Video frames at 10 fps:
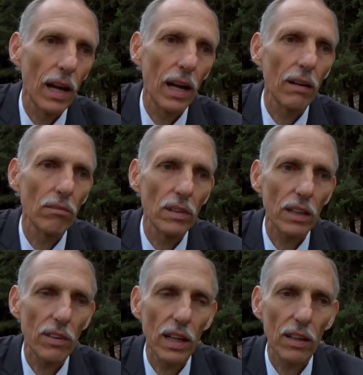
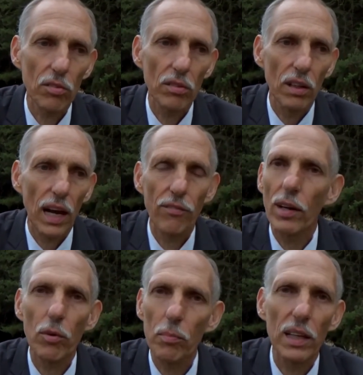I've
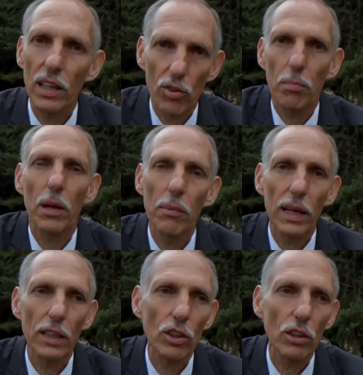never been disciplined
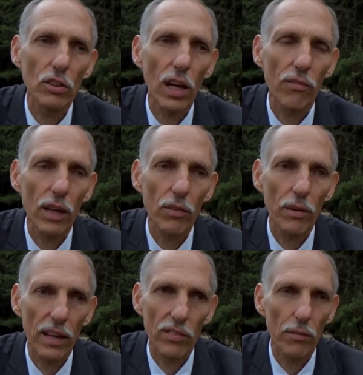by the church.
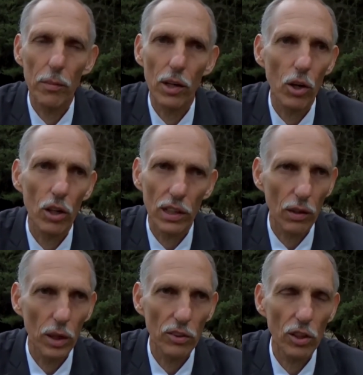That's never been called
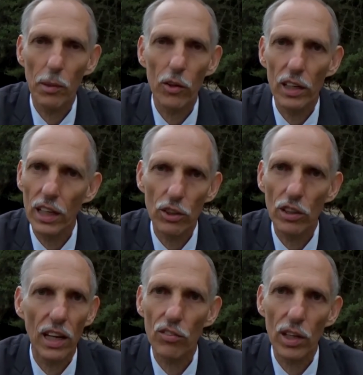into question. My
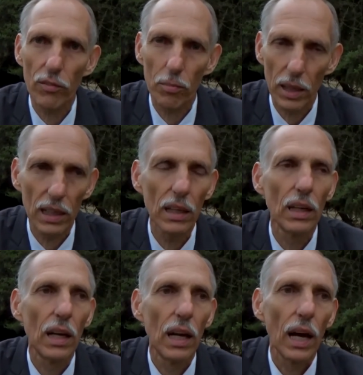ordination has never been.
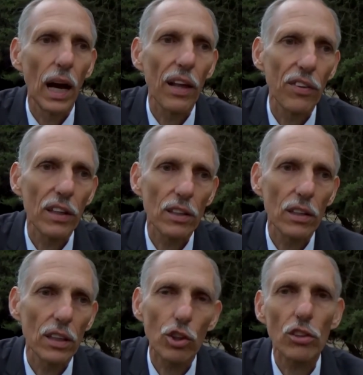
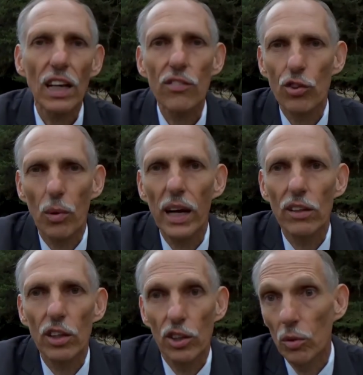The church has the
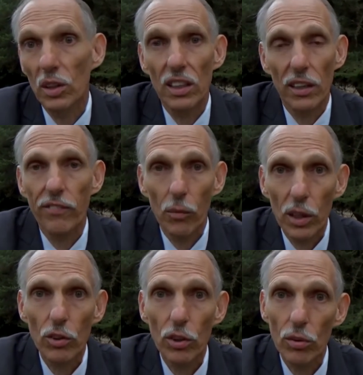right to deal with it if they
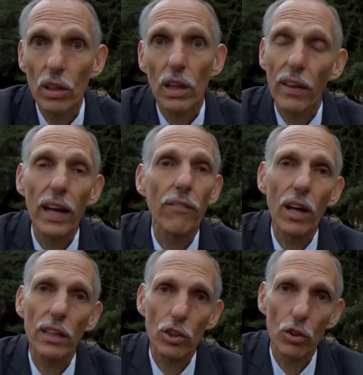want to. They have
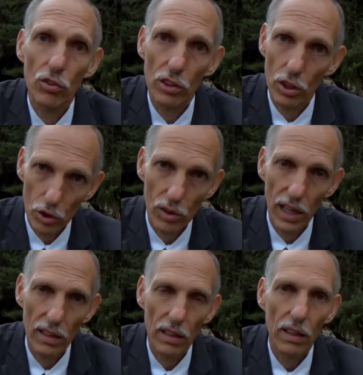not chosen to do
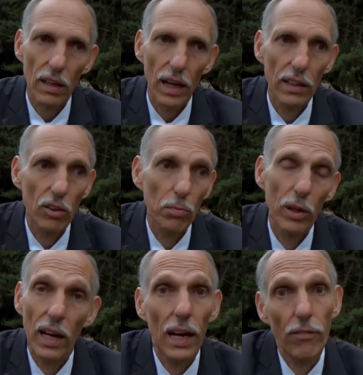that. At this
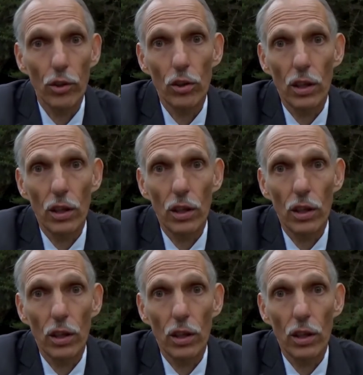point, I have